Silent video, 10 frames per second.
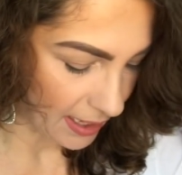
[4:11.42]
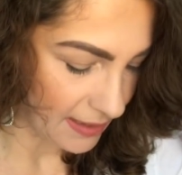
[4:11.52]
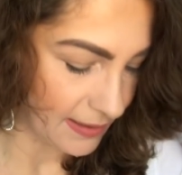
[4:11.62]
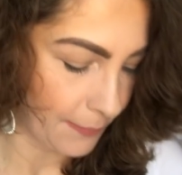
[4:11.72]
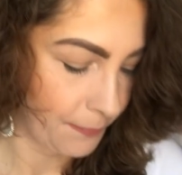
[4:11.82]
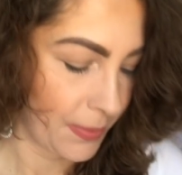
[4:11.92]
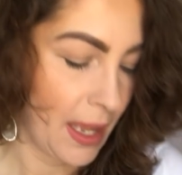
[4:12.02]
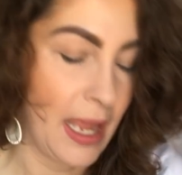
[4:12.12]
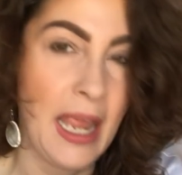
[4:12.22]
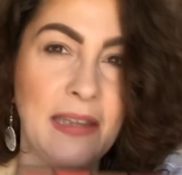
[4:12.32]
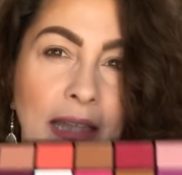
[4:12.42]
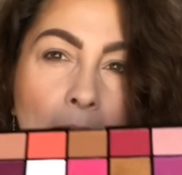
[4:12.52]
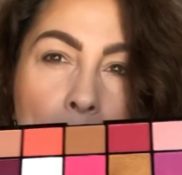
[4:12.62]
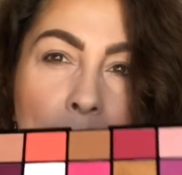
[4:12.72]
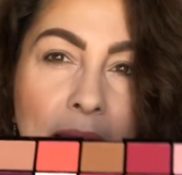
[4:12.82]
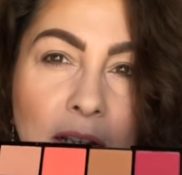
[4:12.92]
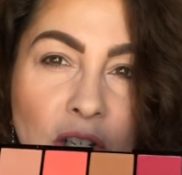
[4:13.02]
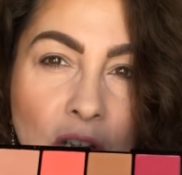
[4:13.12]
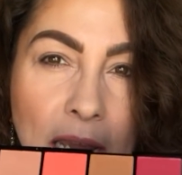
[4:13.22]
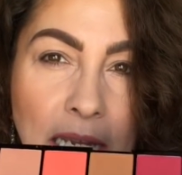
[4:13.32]
this. It's that middle
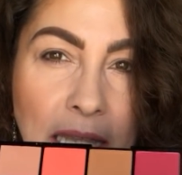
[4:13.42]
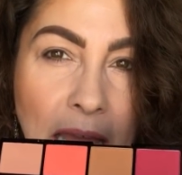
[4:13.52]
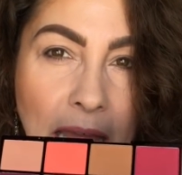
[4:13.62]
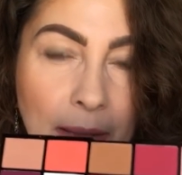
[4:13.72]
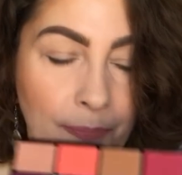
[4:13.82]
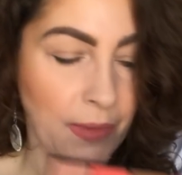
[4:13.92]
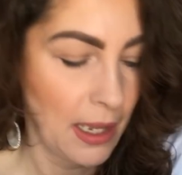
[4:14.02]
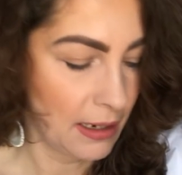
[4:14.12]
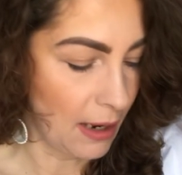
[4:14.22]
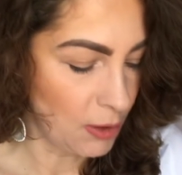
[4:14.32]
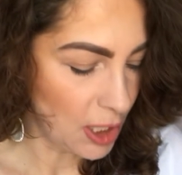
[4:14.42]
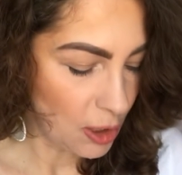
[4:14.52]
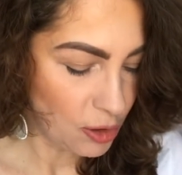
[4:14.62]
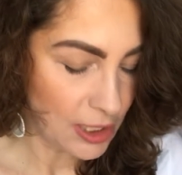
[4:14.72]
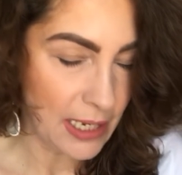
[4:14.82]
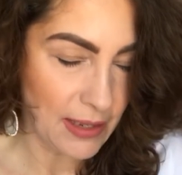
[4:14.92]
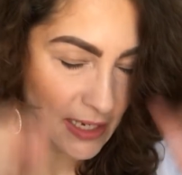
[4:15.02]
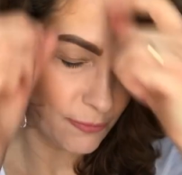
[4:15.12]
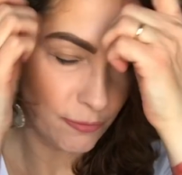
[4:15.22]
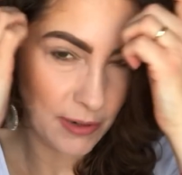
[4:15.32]
shade there. Now usually
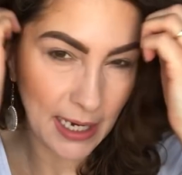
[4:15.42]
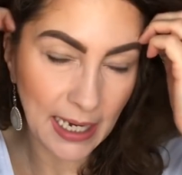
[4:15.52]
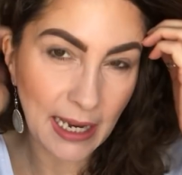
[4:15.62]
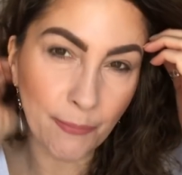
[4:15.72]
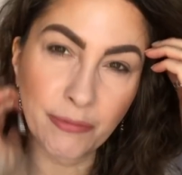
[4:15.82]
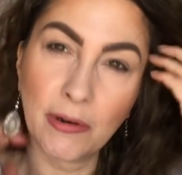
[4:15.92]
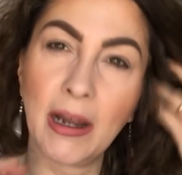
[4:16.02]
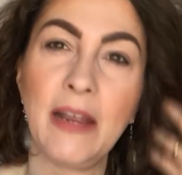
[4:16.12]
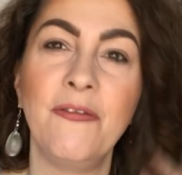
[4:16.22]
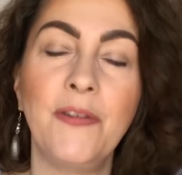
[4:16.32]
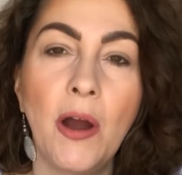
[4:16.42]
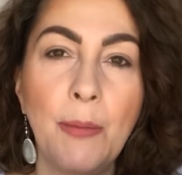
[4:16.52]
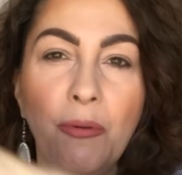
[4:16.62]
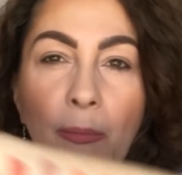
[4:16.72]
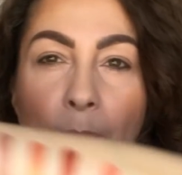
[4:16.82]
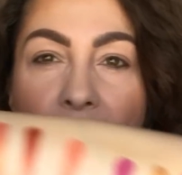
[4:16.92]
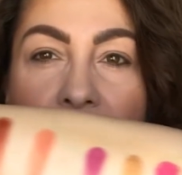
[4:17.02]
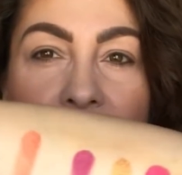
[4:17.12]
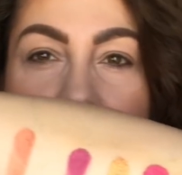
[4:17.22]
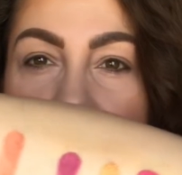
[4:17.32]
these really bright, vibrant
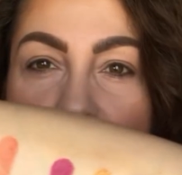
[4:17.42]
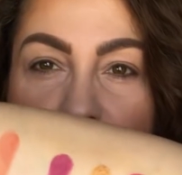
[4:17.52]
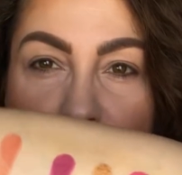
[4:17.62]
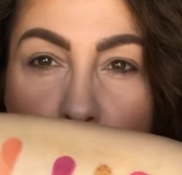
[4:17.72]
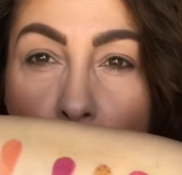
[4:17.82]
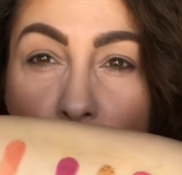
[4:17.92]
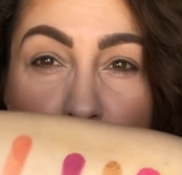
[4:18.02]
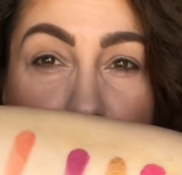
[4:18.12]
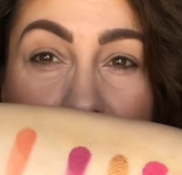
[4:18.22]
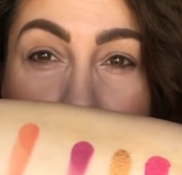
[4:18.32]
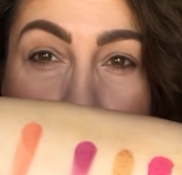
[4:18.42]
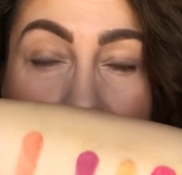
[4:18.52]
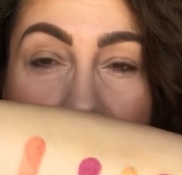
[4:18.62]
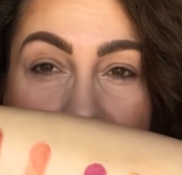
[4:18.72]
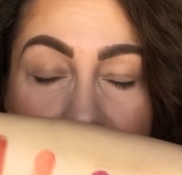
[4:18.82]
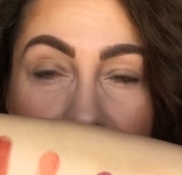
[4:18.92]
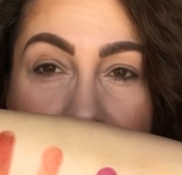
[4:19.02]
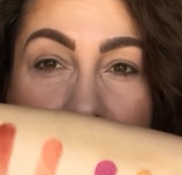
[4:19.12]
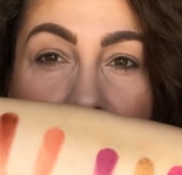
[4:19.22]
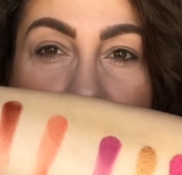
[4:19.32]
pinks swatch really
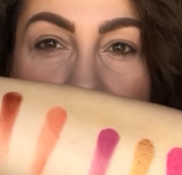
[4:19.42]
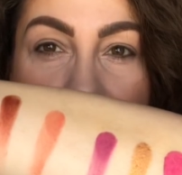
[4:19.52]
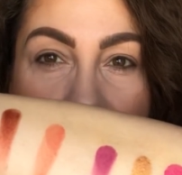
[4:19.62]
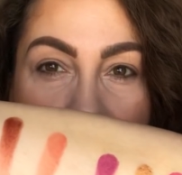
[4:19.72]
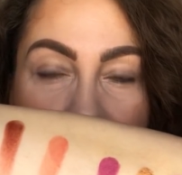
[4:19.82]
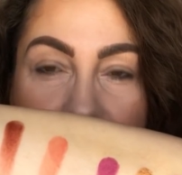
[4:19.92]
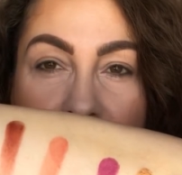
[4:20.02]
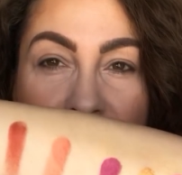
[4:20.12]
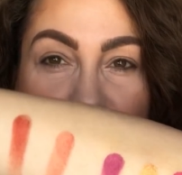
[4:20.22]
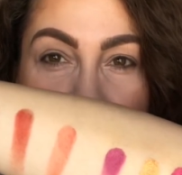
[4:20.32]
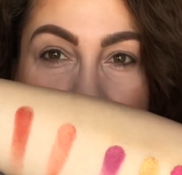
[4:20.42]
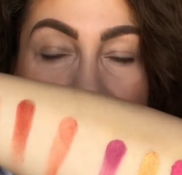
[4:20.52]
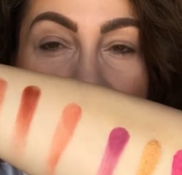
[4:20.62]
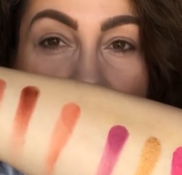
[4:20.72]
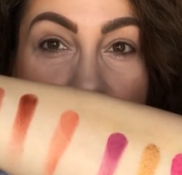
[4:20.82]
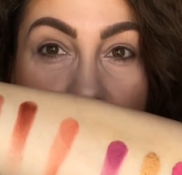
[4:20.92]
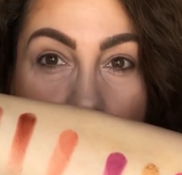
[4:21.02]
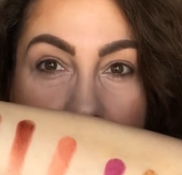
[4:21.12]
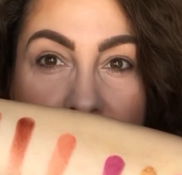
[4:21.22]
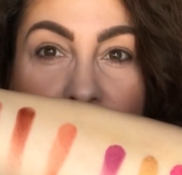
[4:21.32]
badly. That is just a
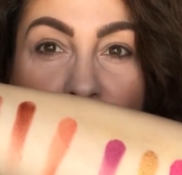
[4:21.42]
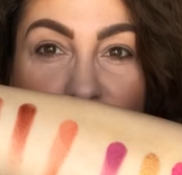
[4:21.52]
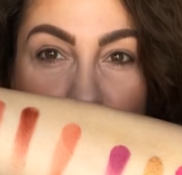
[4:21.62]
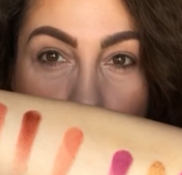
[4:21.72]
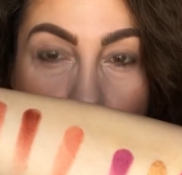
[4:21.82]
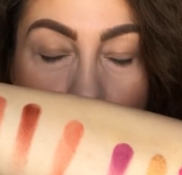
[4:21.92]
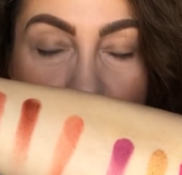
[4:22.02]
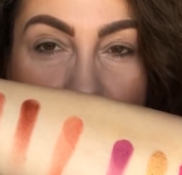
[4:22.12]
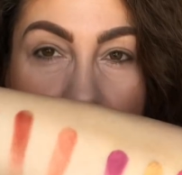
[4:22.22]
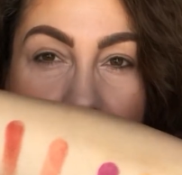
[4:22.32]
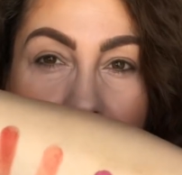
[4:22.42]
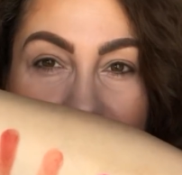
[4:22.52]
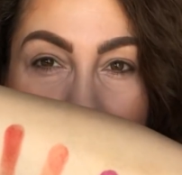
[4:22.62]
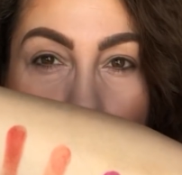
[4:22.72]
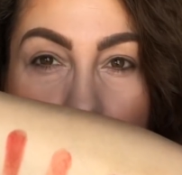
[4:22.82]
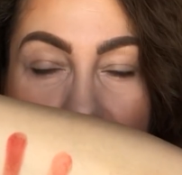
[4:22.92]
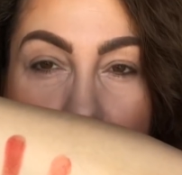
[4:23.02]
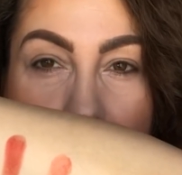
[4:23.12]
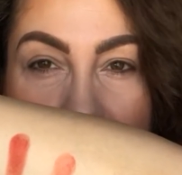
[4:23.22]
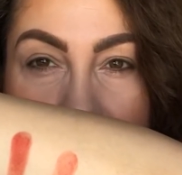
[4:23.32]
light swatch, and that's how
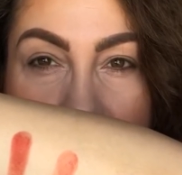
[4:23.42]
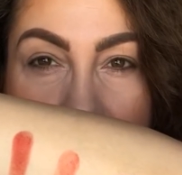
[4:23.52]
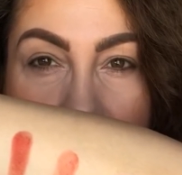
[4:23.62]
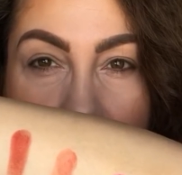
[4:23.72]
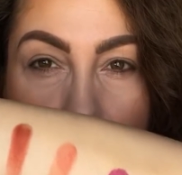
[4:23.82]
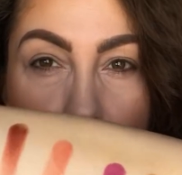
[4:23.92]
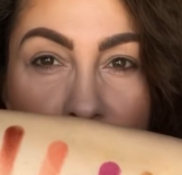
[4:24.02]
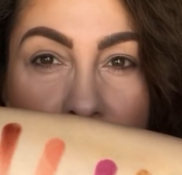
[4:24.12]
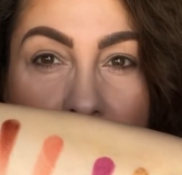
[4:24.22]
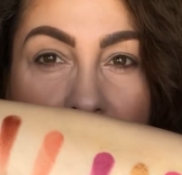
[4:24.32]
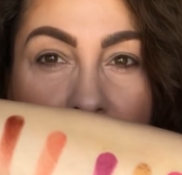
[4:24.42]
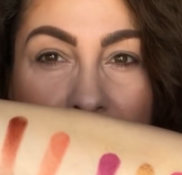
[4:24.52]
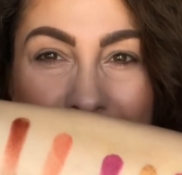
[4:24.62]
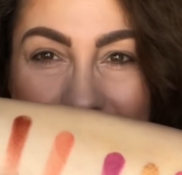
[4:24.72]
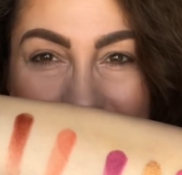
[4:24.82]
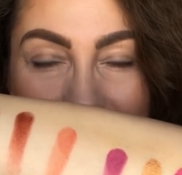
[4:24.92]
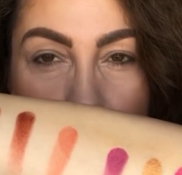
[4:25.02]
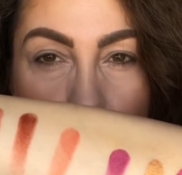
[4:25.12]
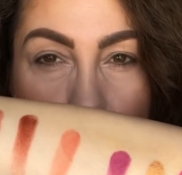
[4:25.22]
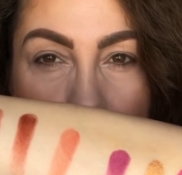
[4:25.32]
pigmented it came off. This is the
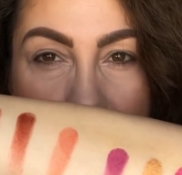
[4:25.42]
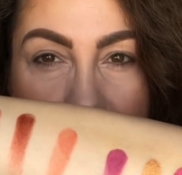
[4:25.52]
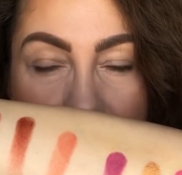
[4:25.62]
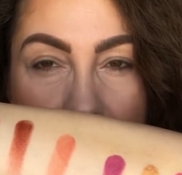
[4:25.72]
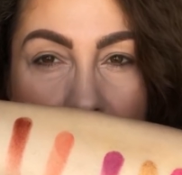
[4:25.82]
white.